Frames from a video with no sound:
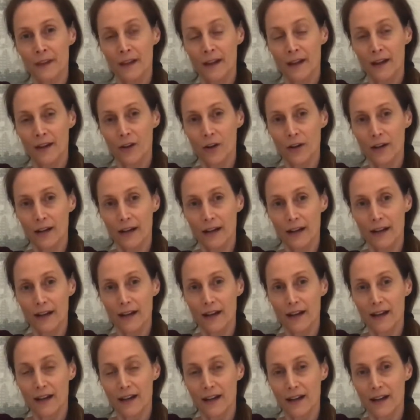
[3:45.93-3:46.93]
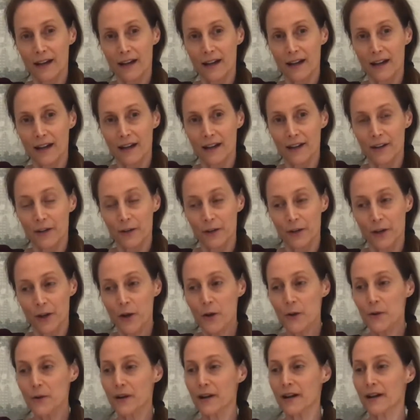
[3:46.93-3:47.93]
Okay, here you go.
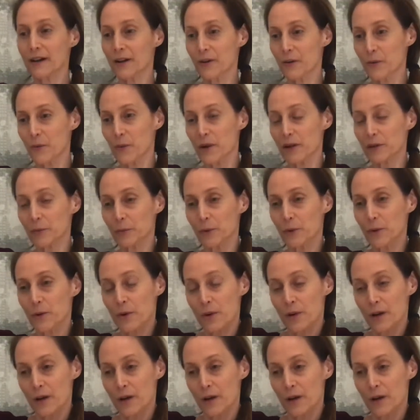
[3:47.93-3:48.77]
And one more.